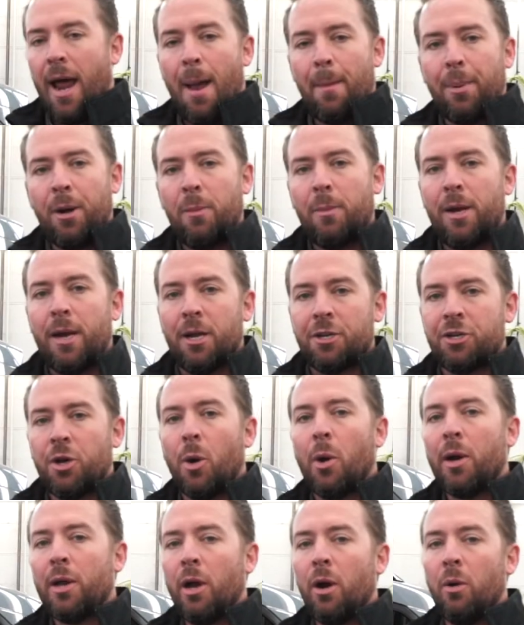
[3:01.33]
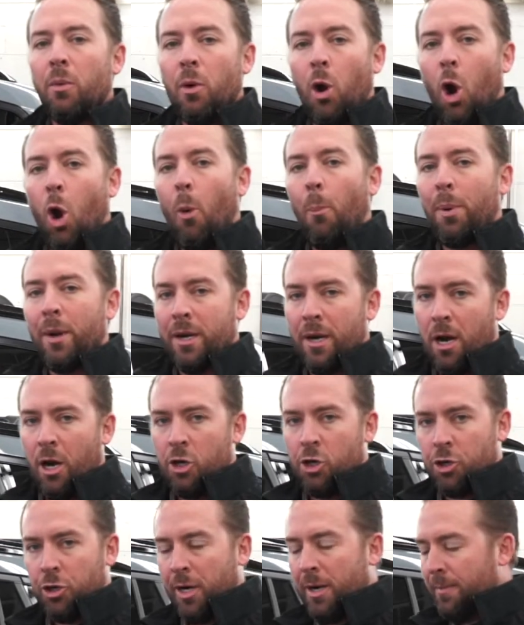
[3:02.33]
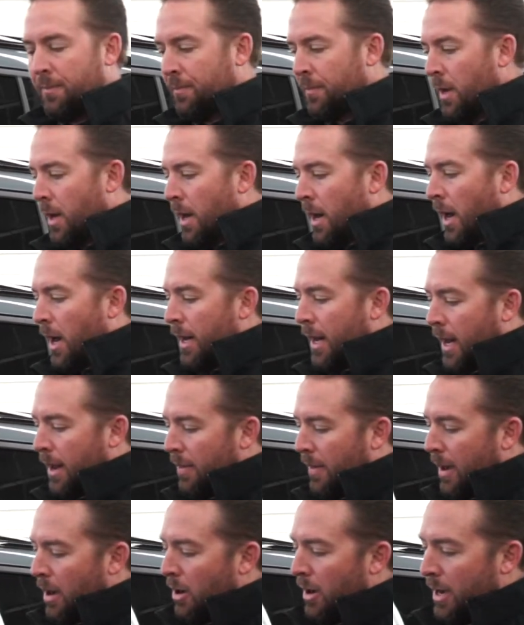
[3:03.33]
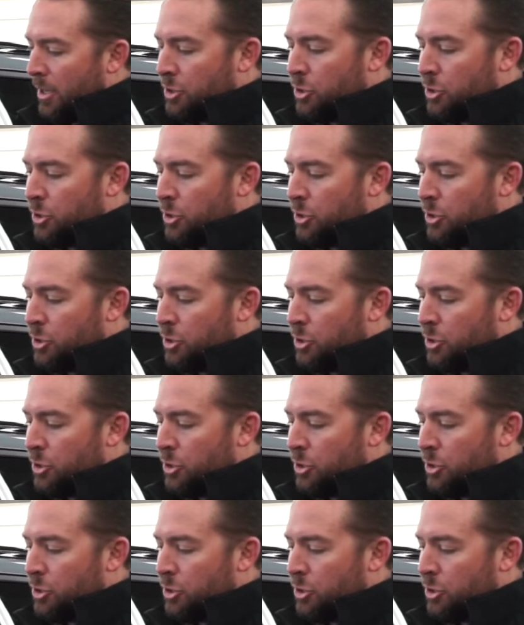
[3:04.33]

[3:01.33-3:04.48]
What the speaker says: happen to be a Toyo Open Country. Again, they are a